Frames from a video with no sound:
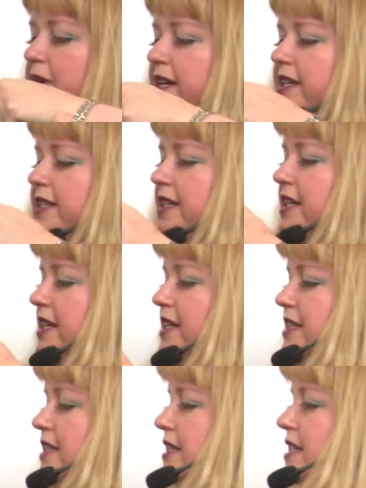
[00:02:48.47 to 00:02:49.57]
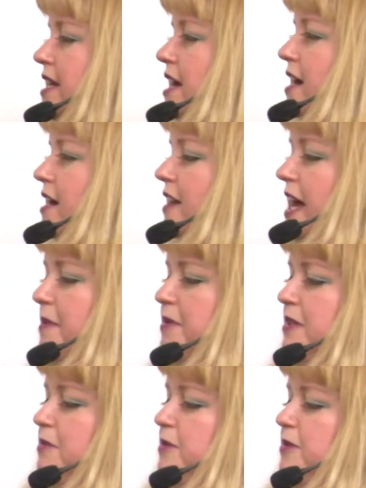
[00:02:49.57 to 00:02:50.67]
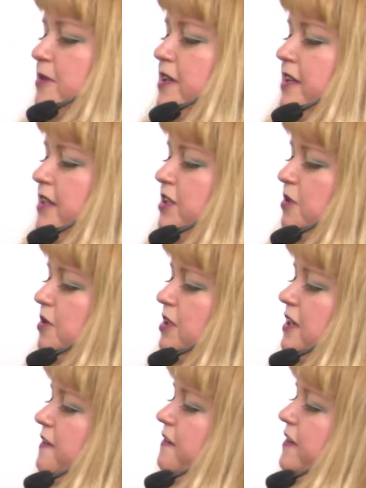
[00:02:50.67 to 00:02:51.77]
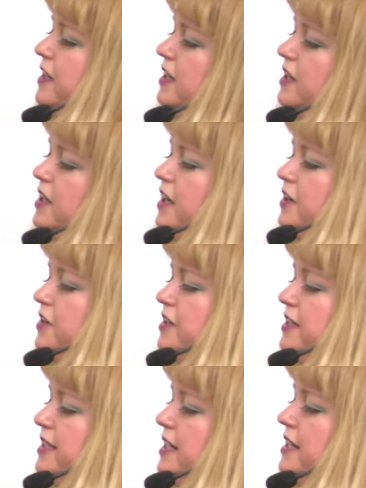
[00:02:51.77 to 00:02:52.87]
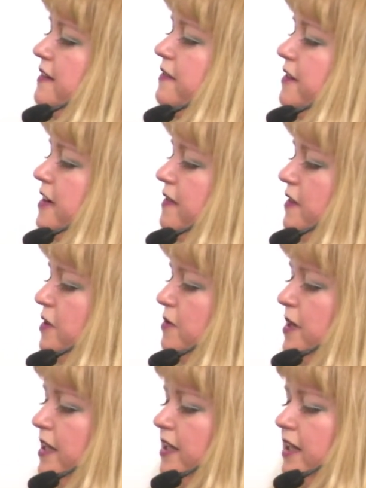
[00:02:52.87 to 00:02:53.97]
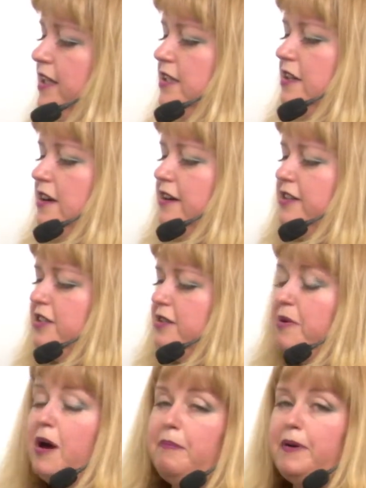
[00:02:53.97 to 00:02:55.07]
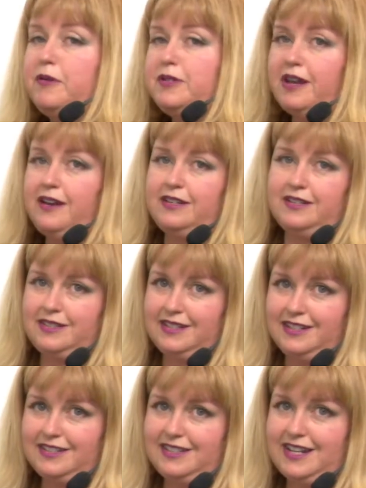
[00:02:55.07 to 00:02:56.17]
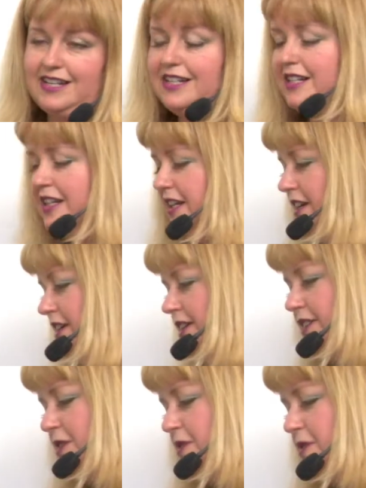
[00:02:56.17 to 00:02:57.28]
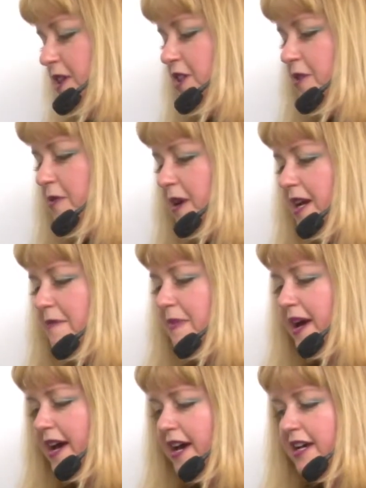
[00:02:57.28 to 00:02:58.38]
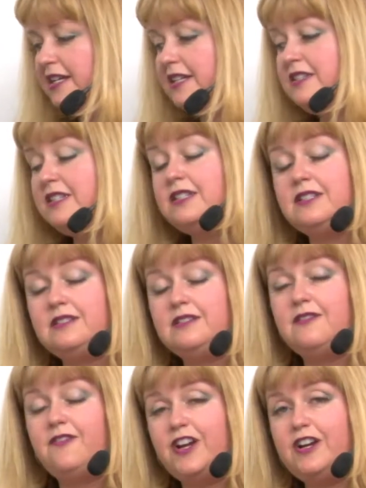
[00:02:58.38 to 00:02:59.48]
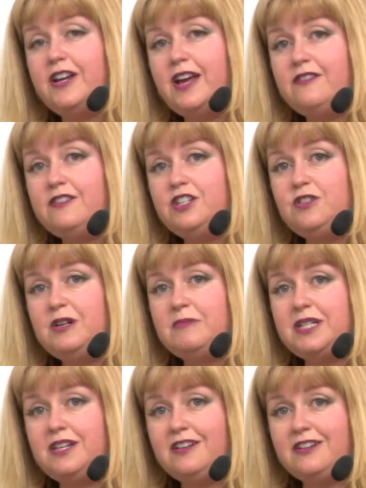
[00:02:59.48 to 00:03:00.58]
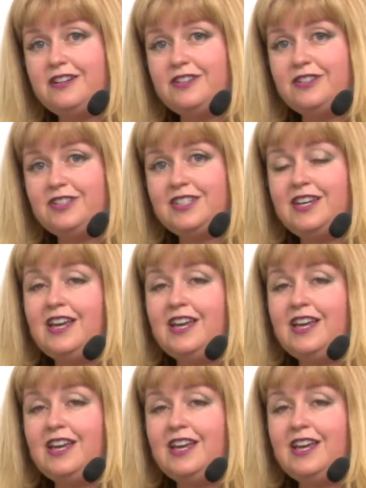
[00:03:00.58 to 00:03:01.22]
because it is collapsible, so it could fit under the seat in front of you as long as the pop-out tent isn't extended. So it's a great bag, very heavy-duty materials,